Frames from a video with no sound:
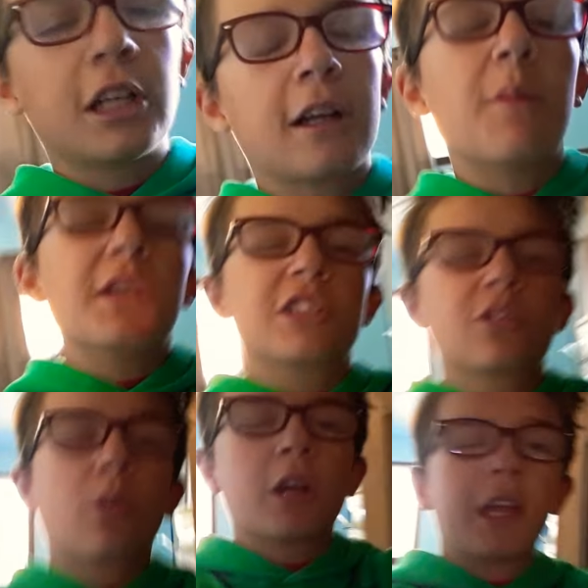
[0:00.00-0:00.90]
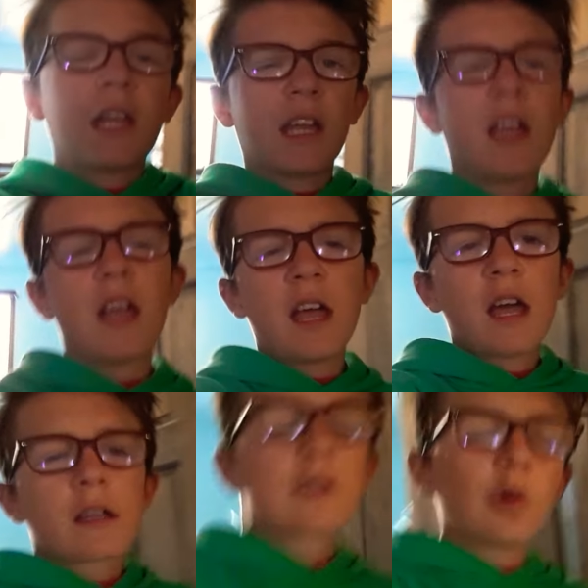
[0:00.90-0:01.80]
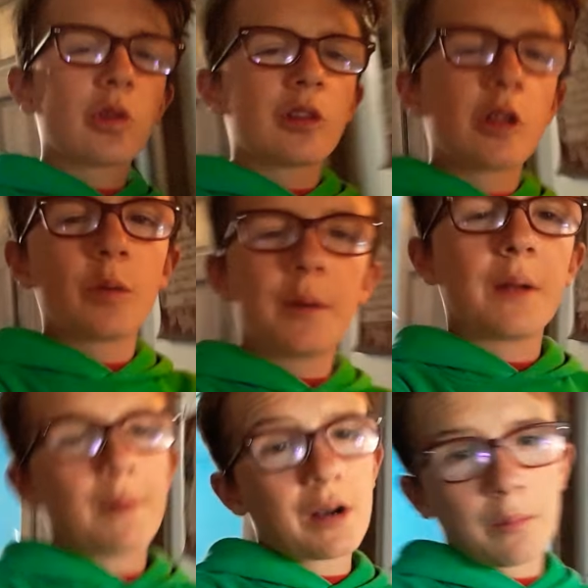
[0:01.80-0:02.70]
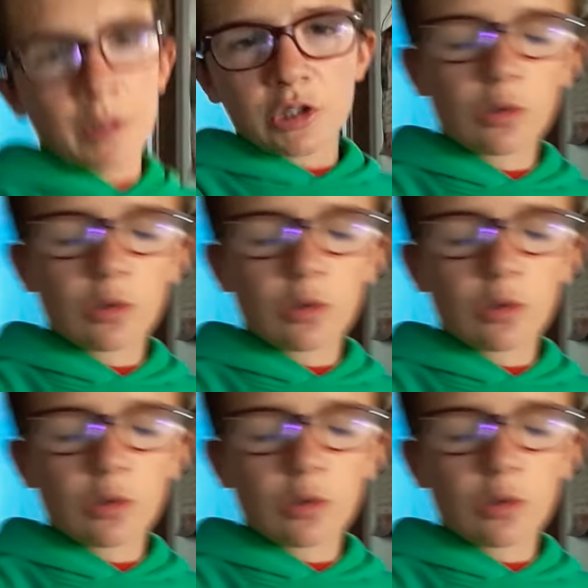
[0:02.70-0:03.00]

Check out my story. Told a little bit about it in my